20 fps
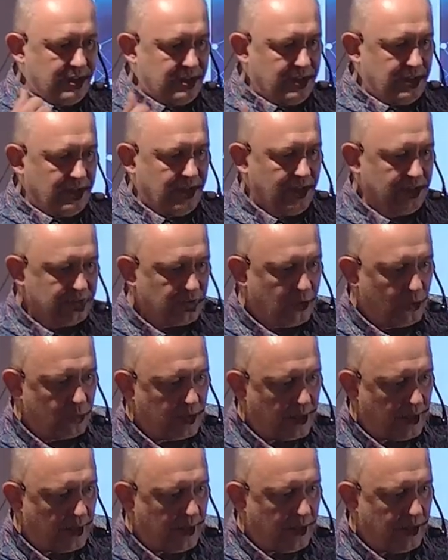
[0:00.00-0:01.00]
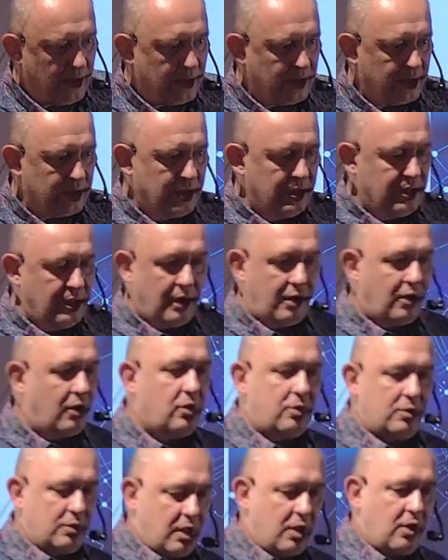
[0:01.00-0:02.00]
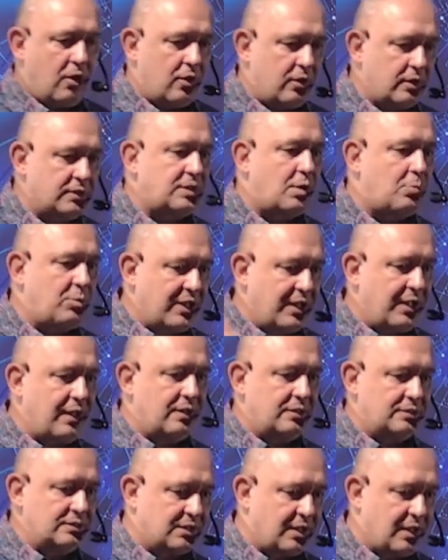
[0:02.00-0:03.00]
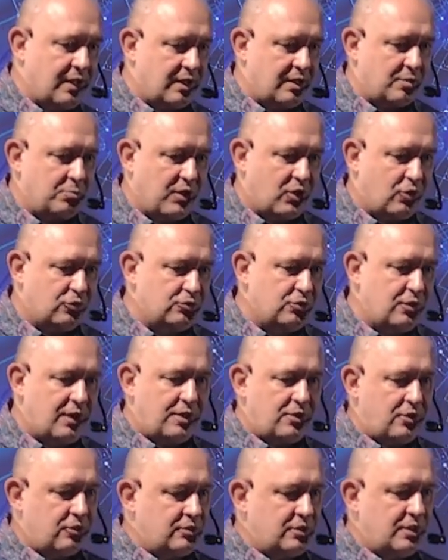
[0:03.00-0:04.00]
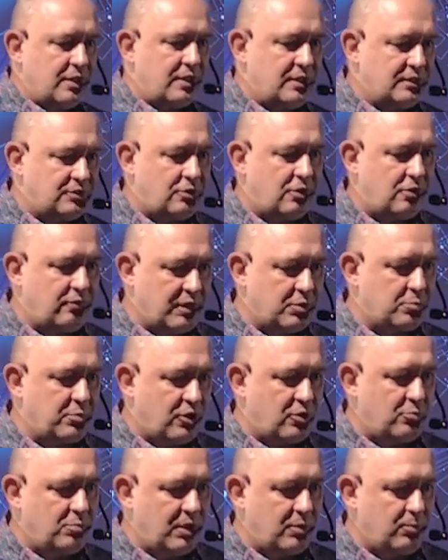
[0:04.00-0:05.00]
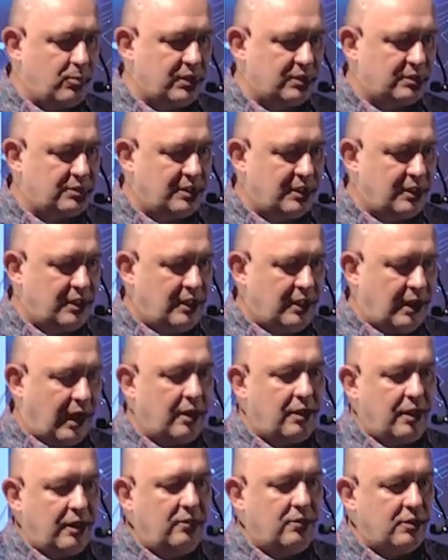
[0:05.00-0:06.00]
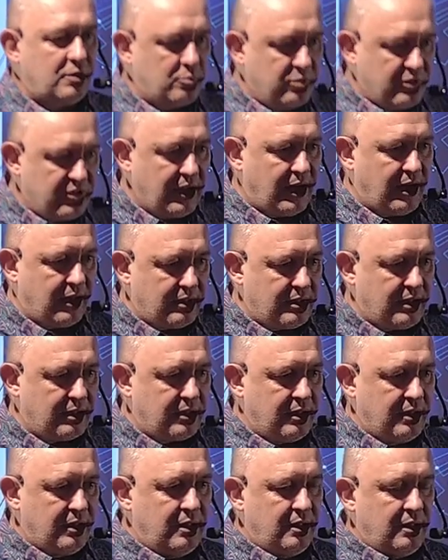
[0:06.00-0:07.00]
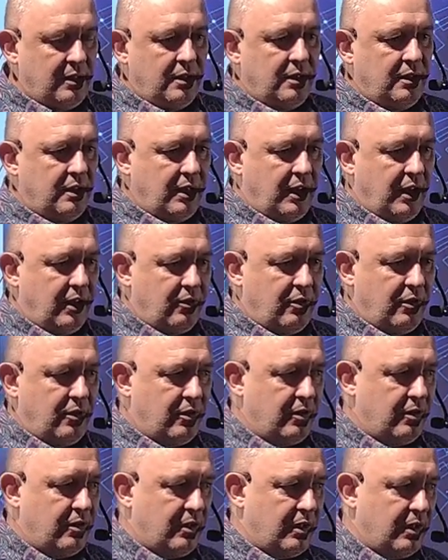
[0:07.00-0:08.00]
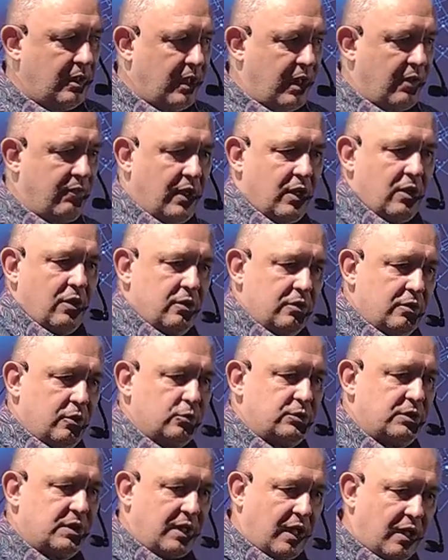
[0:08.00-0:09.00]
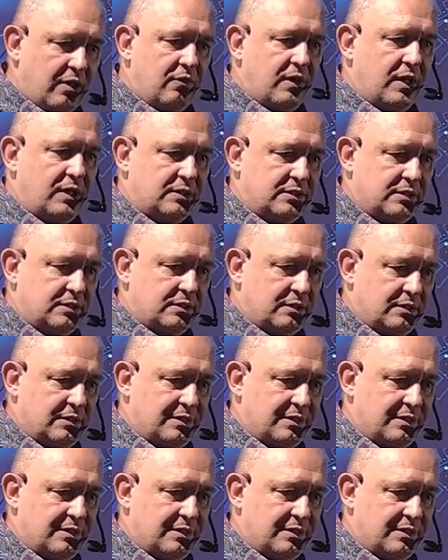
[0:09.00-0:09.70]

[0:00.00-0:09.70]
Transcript: his own car or somebody else's car, because you are not really solving problem with. I even think that having all those driverless